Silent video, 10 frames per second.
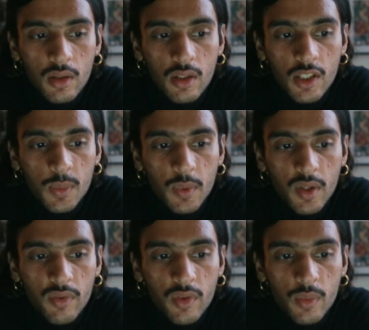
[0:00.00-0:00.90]
these
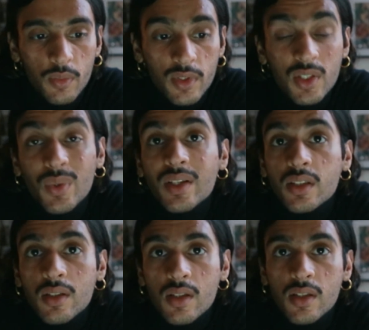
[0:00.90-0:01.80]
perfumes do
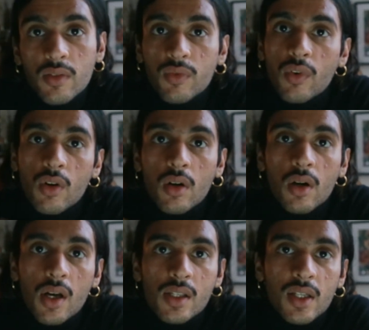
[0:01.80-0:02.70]
exist for
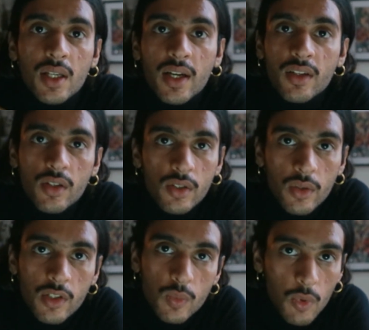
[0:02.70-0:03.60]
us collectors to
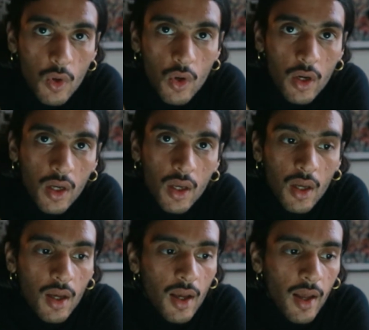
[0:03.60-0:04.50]
explore,
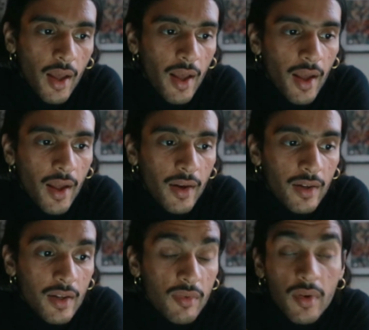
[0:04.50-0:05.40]
and
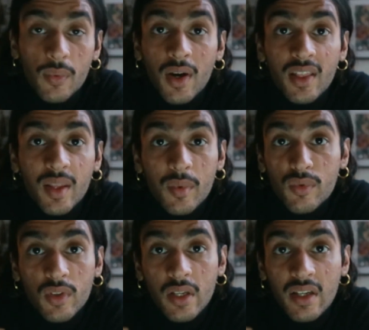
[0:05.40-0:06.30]
if we find them,
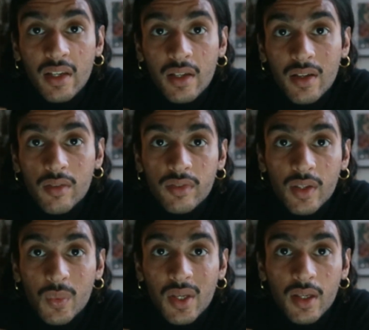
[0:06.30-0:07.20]
if we're lucky enough,
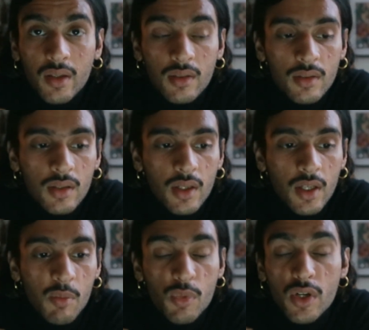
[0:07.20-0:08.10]
then we can
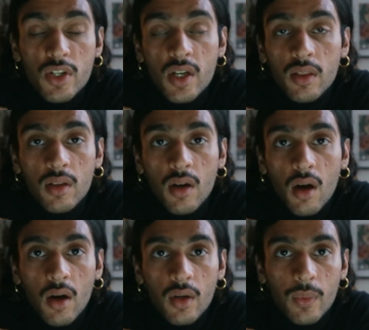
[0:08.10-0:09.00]
appreciate the
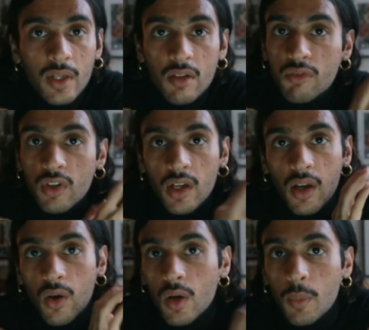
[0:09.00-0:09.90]
art. We can
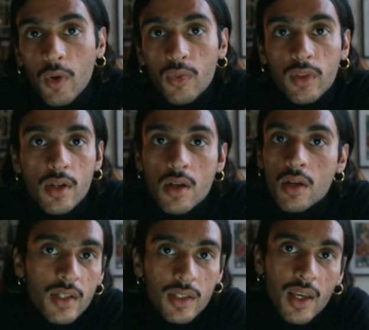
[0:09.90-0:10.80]
forget all about
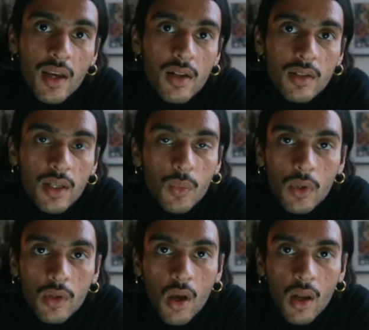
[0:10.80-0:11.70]
the sales and
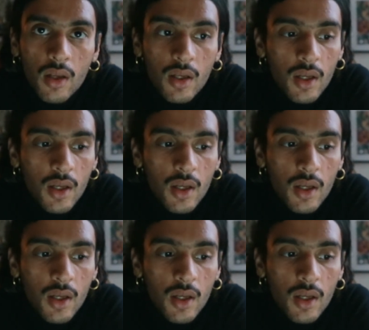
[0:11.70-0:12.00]
whatnot,